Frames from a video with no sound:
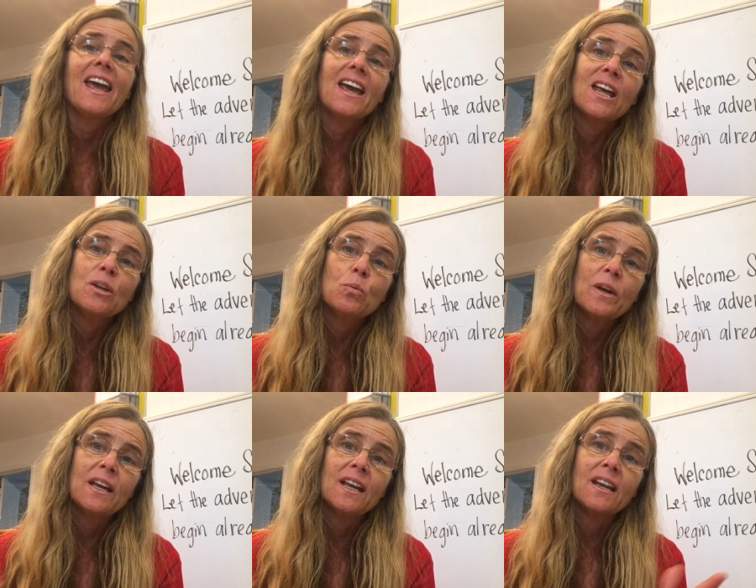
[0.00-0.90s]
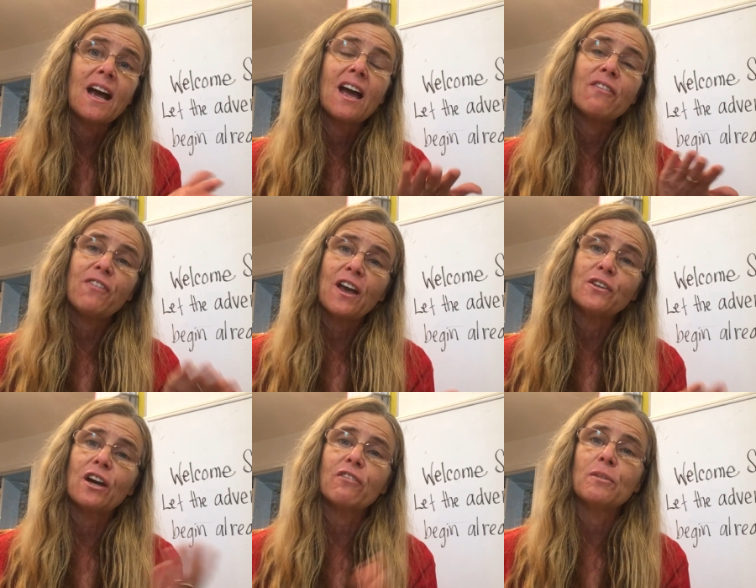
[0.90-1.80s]
And when I
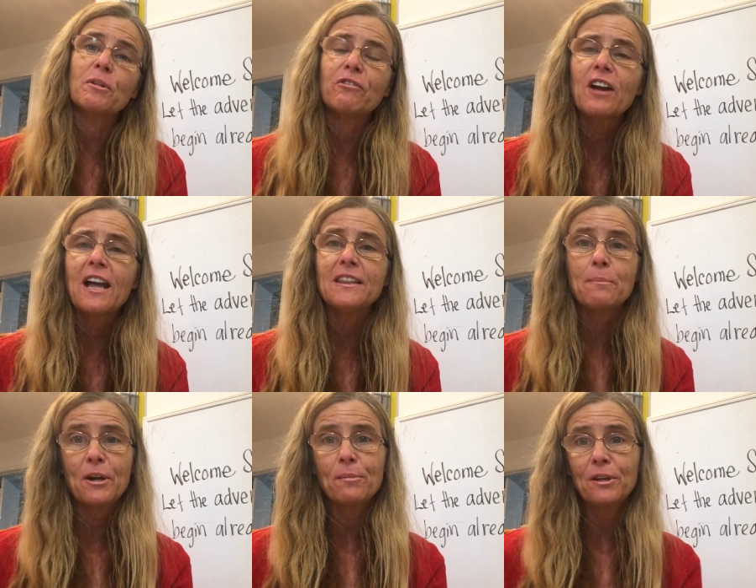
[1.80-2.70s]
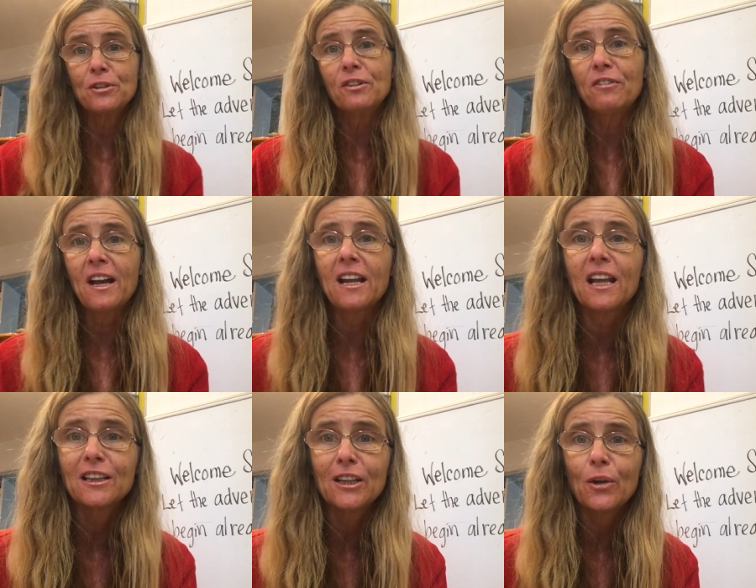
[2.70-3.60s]
found out from a friend that Paramount Unified
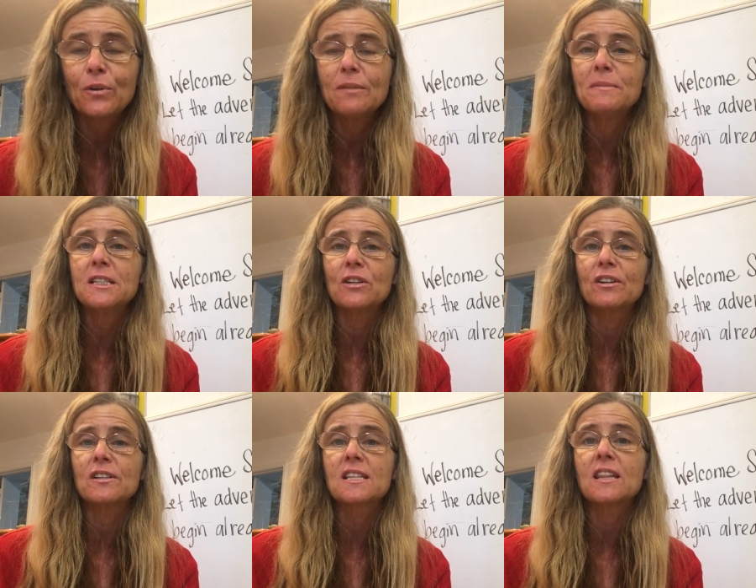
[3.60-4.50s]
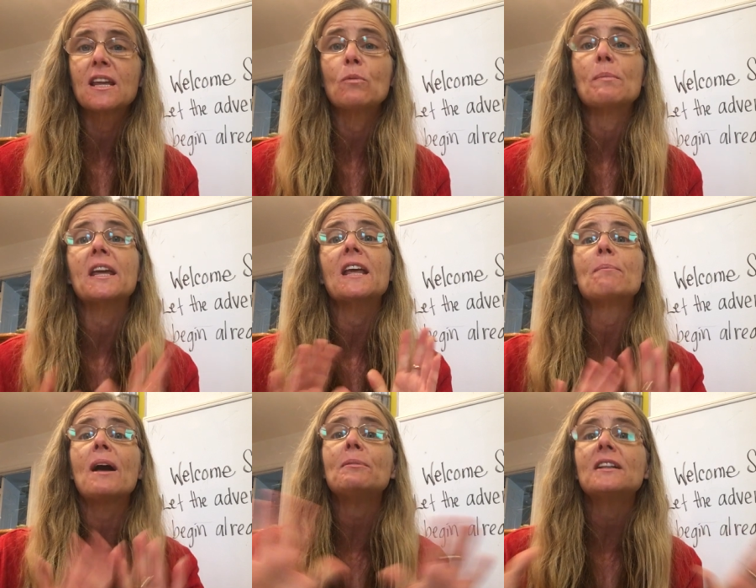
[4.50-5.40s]
had loaded materials that they were
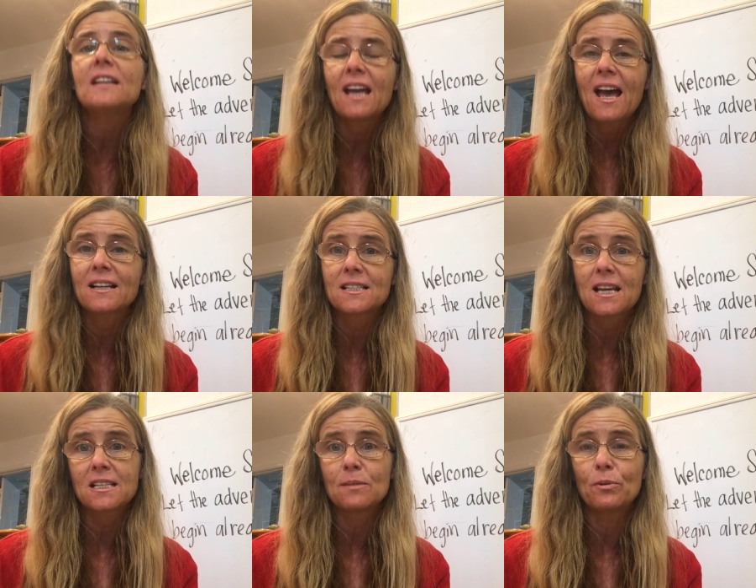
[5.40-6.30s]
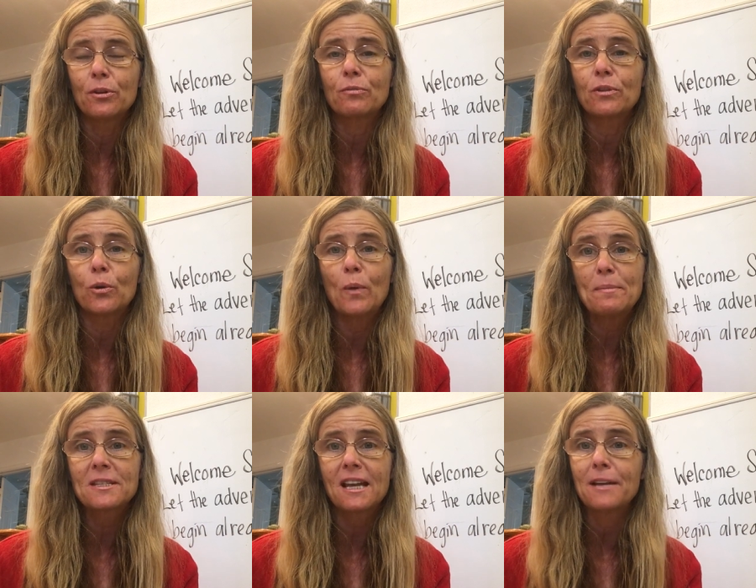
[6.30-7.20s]
making publicly accessible through their
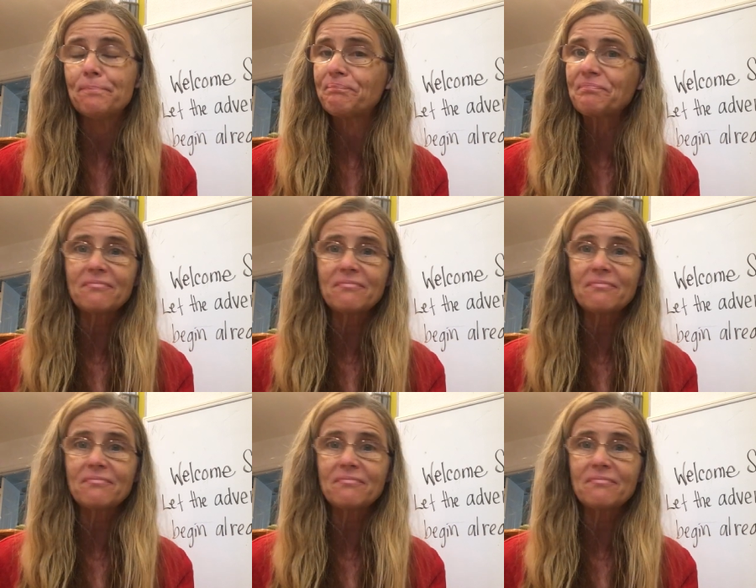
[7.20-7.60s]
website,